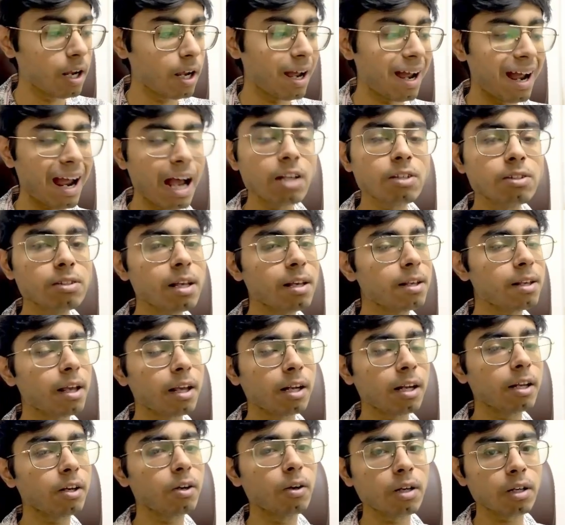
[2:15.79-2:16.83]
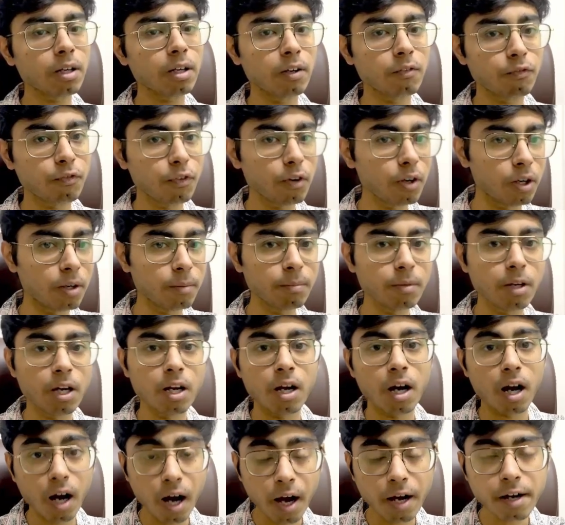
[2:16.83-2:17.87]
As soon as I click on confirm,
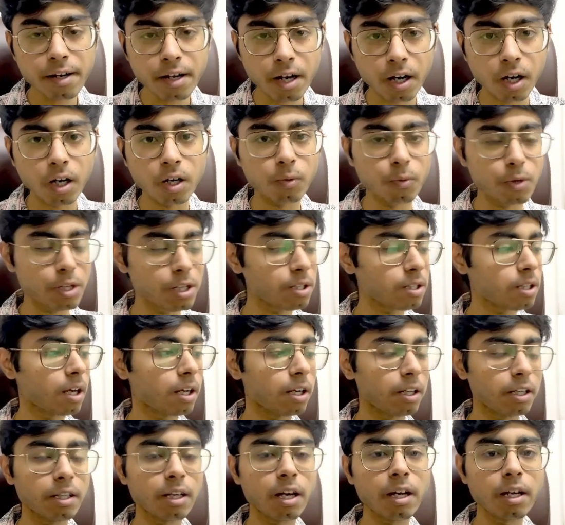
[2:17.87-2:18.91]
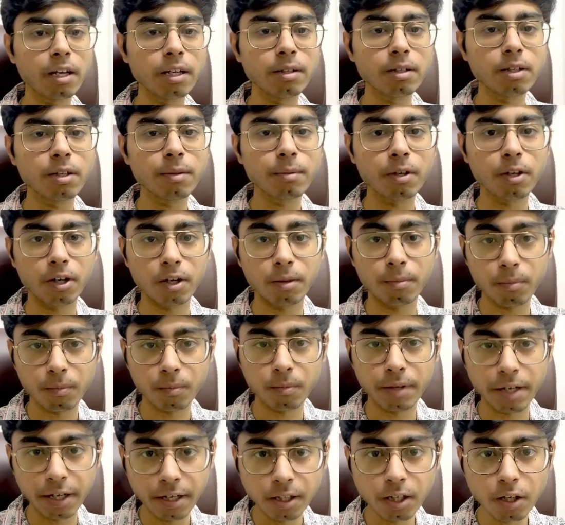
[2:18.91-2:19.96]
Arya, which is our AI um,
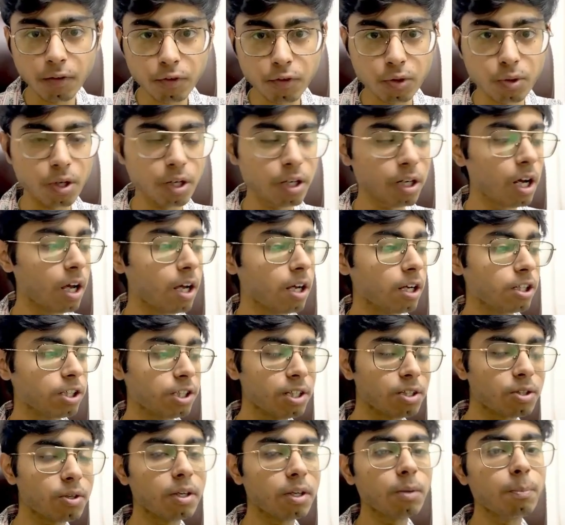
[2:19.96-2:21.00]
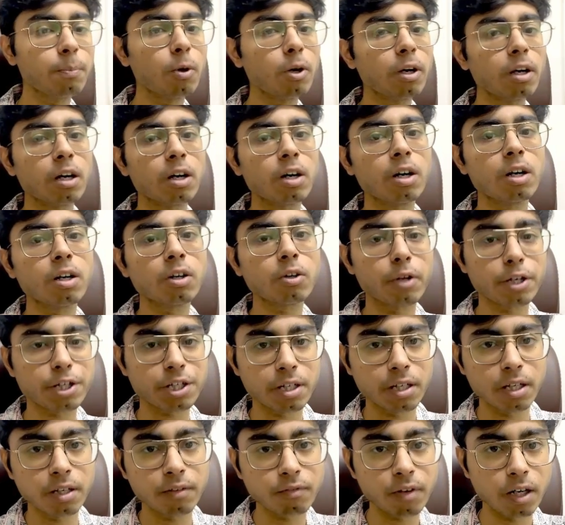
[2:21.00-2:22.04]
interviewer, she's going to put a
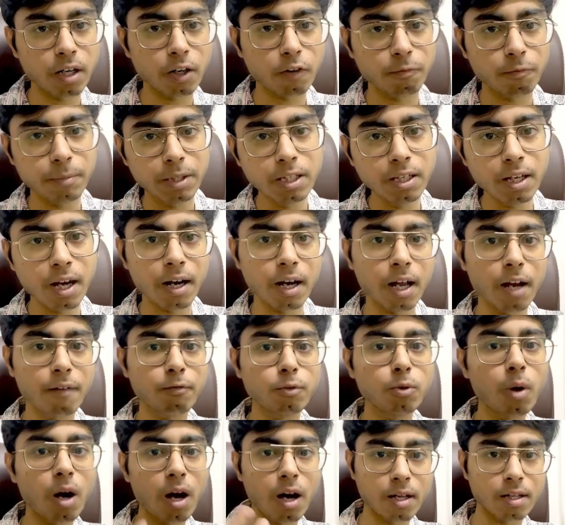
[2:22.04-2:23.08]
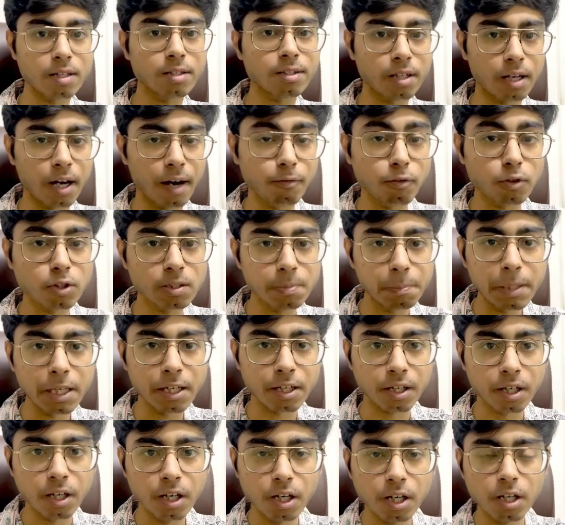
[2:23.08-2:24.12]
question in front of me and I have to answer, I have to
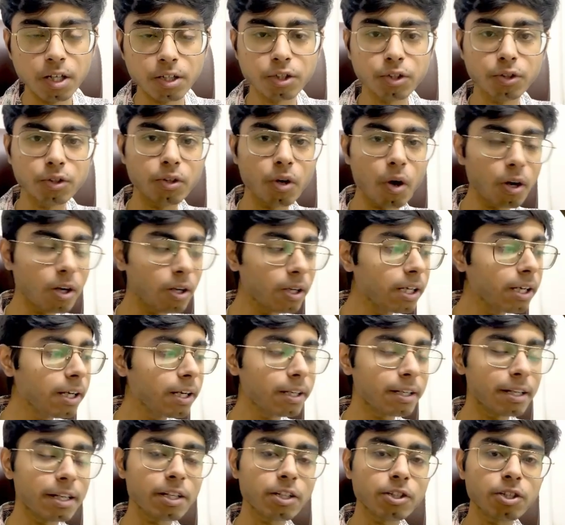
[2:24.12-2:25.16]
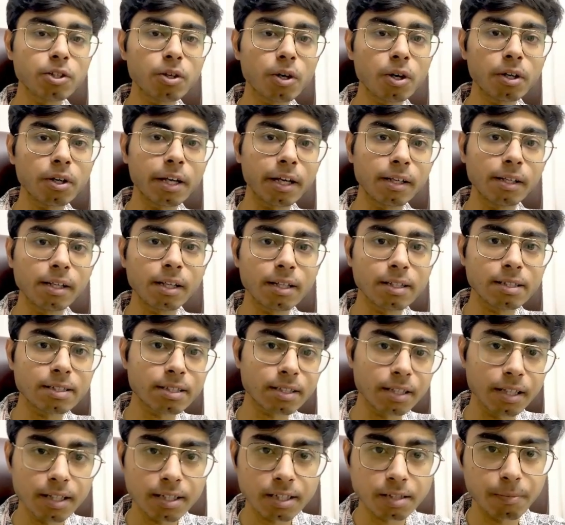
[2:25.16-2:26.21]
speak. So not only tests your technical
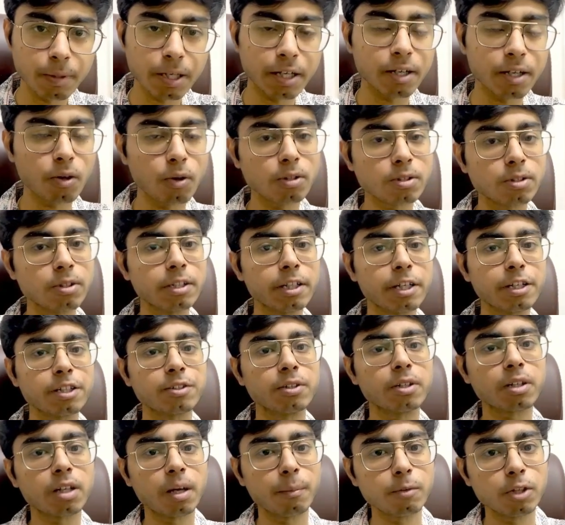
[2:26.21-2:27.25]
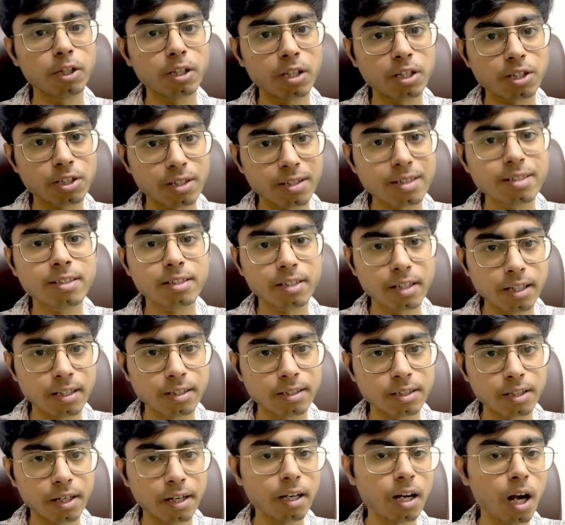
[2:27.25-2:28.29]
skills, but it also tests your communication
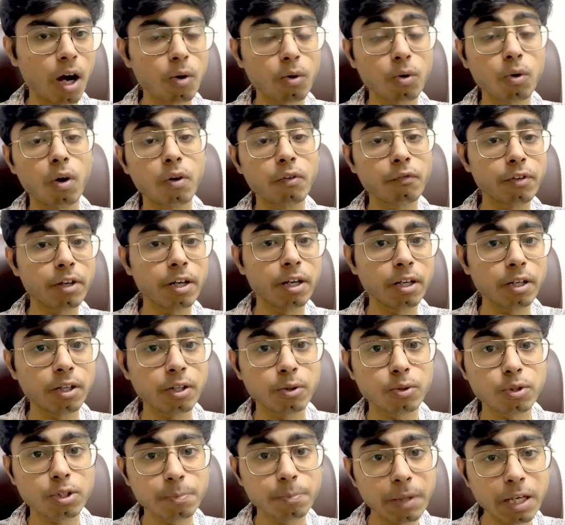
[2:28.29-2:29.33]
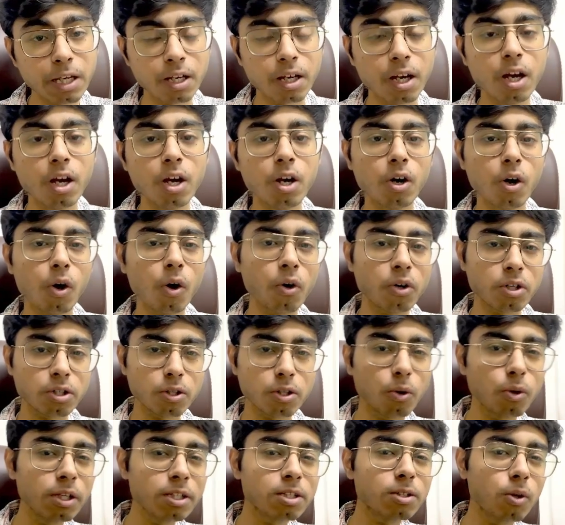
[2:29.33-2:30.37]
skills, right? How confident you speak or
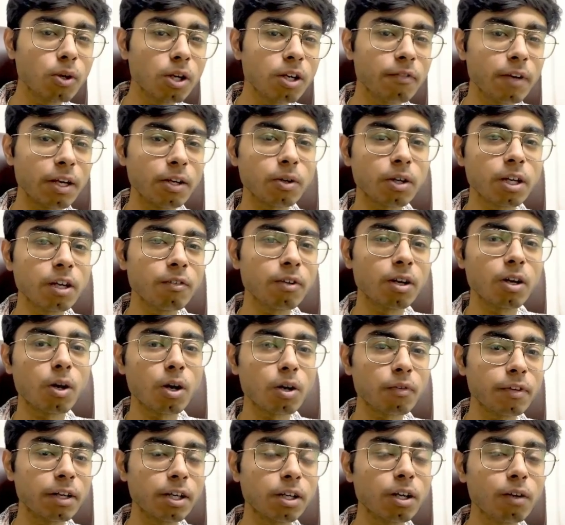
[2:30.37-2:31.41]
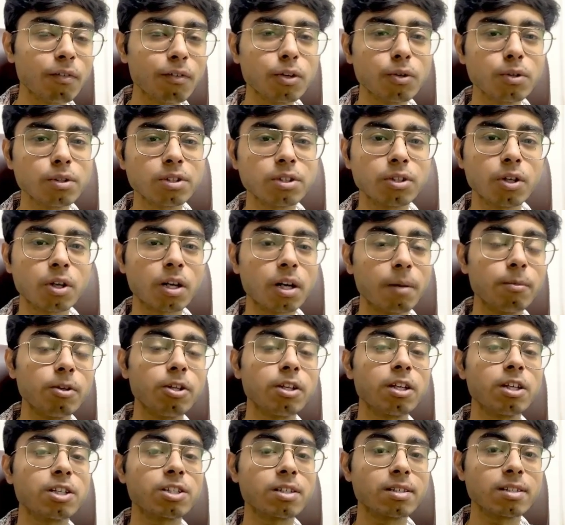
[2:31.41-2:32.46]
slowly, slowly when you give a lot of interviews, your
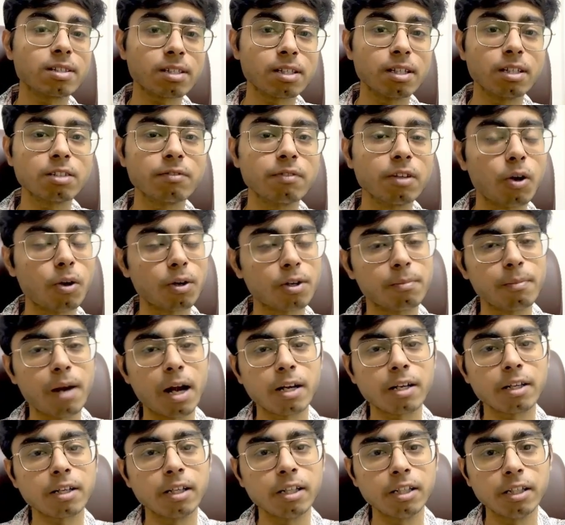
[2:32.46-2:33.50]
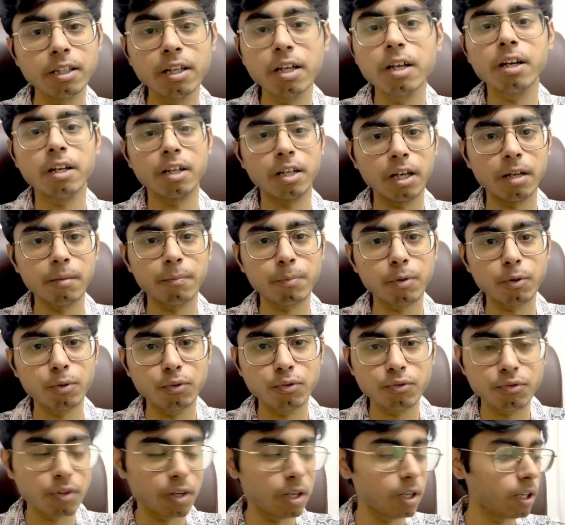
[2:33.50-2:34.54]
communication skills will automatically
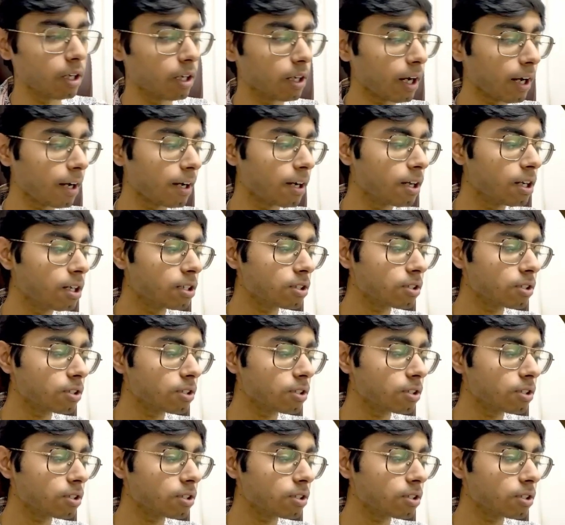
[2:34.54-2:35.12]
improve, right?